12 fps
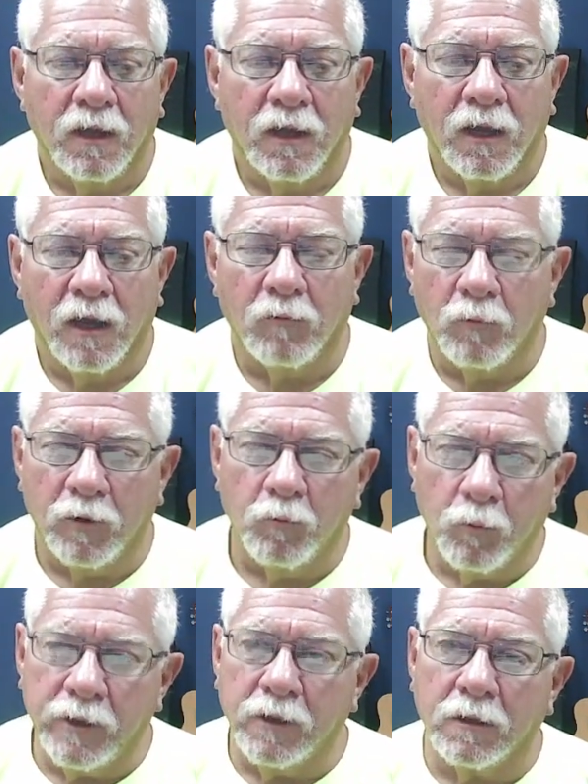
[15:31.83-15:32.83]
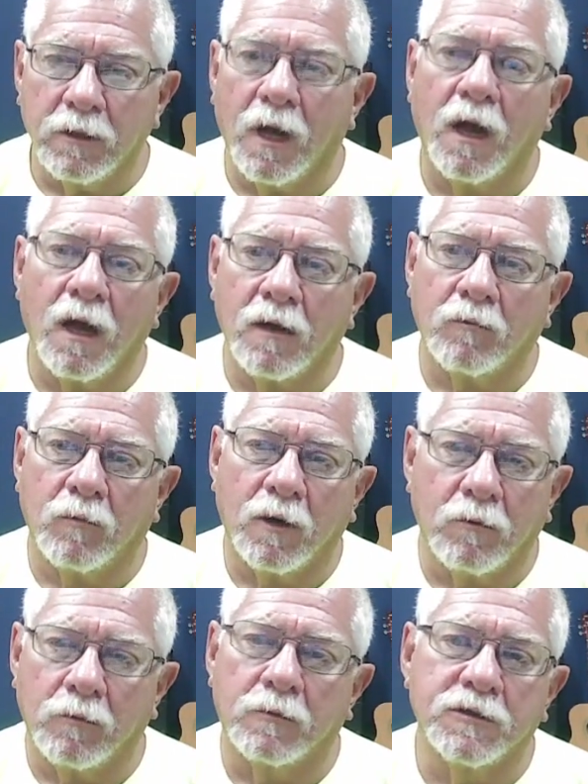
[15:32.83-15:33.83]
And when we are not
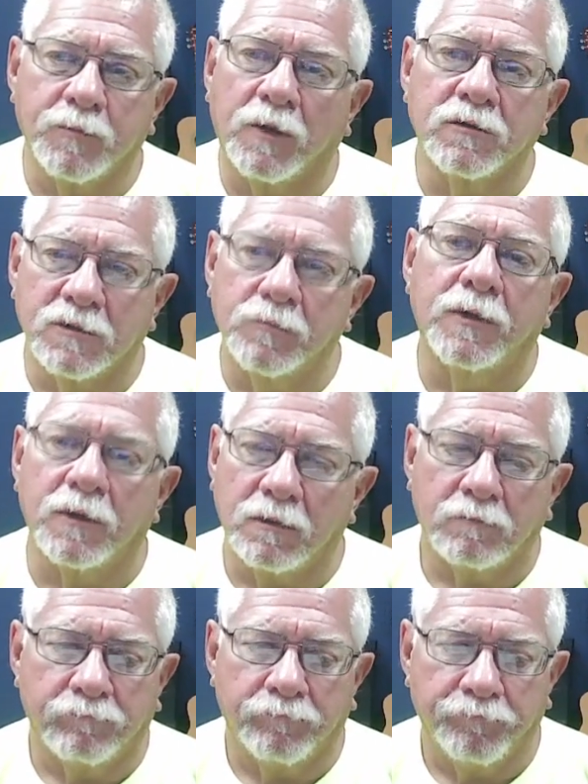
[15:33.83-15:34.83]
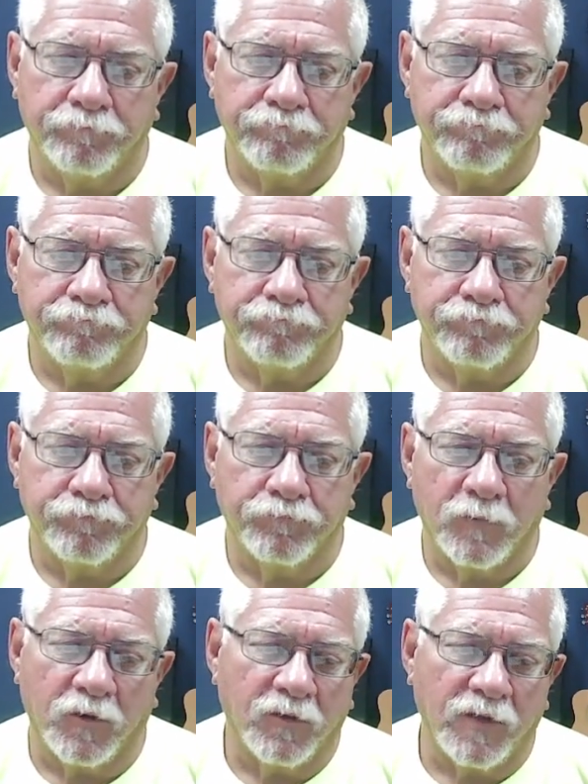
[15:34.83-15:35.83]
where we're supposed to be,
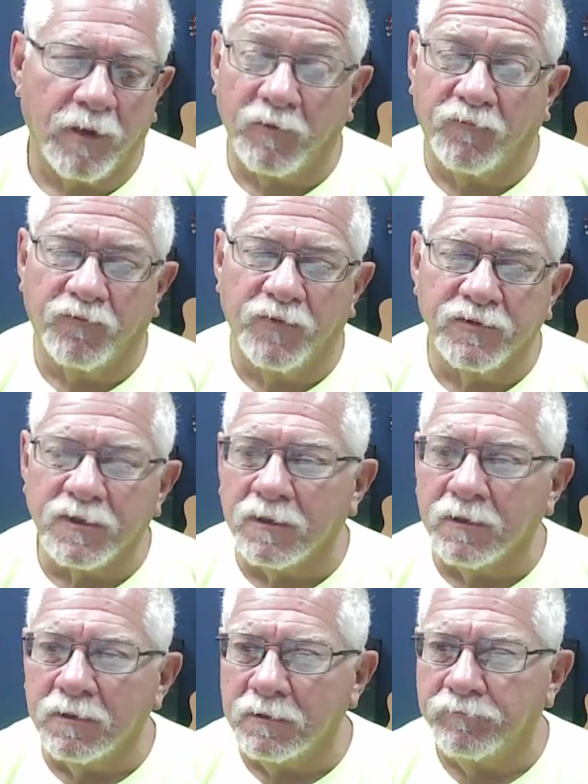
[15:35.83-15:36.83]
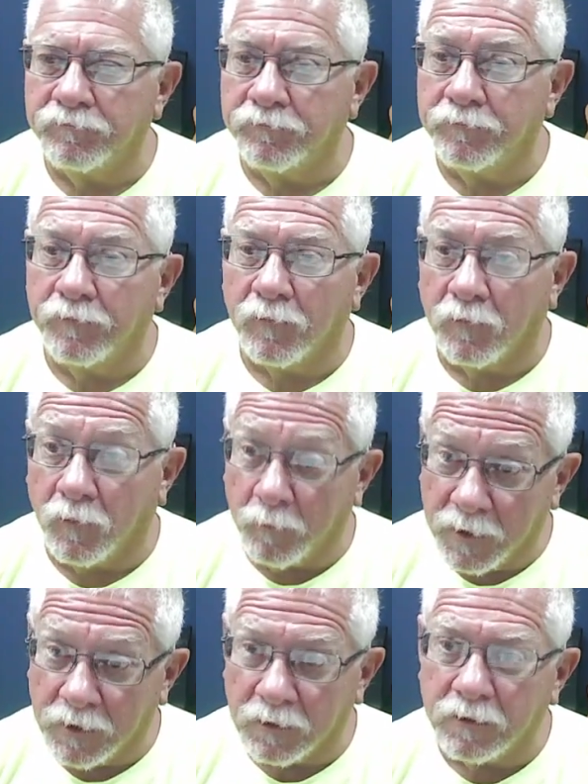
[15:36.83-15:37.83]
whether that be physically,
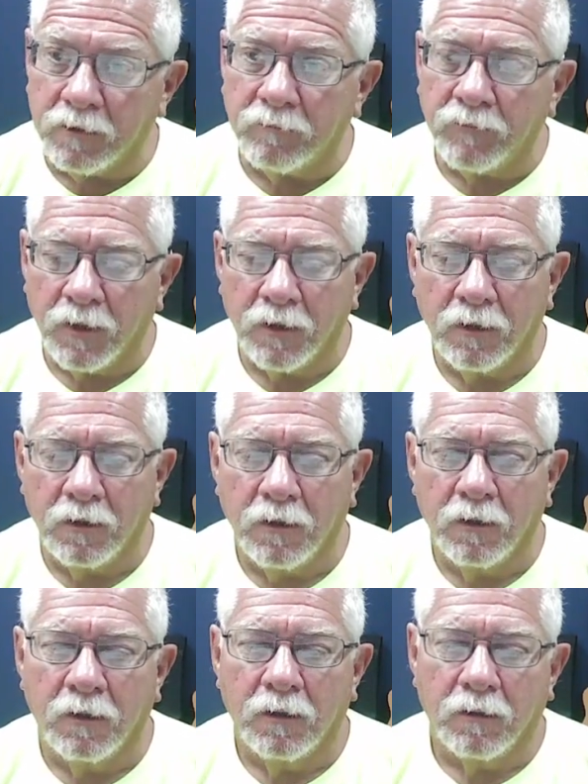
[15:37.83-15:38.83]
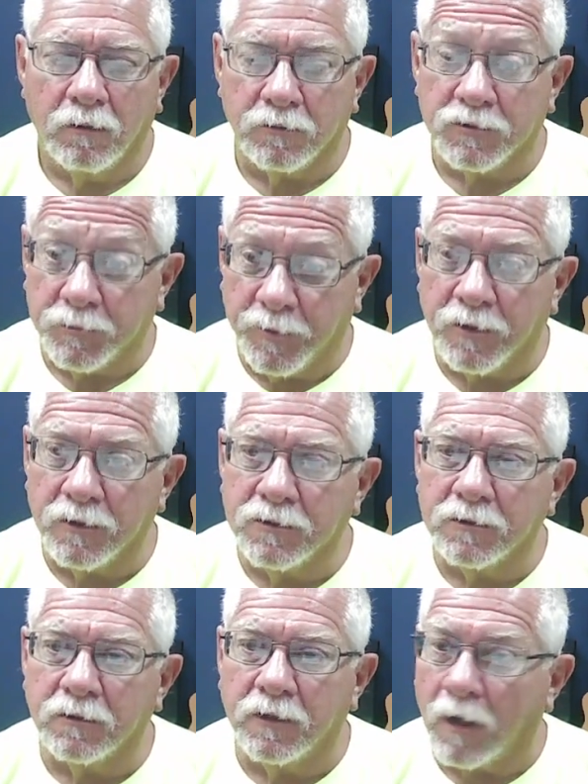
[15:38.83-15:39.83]
or mentally, or
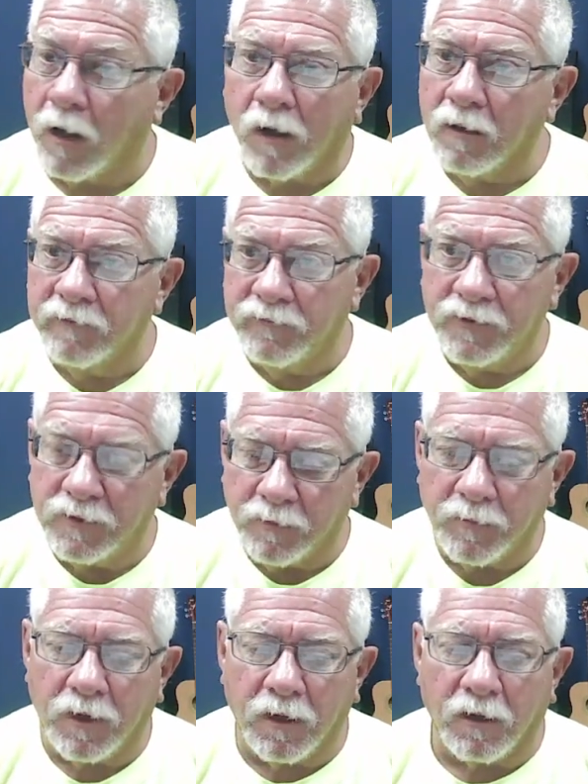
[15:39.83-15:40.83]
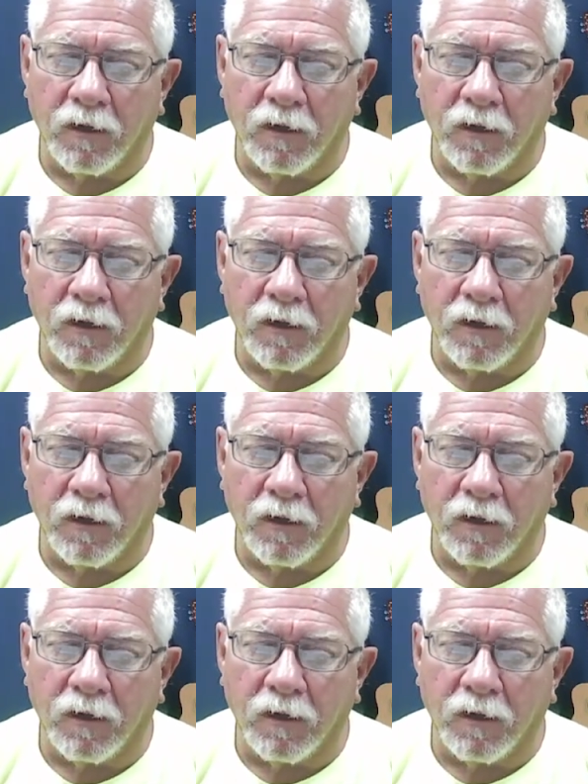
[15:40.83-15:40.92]
spiritually, all of the above,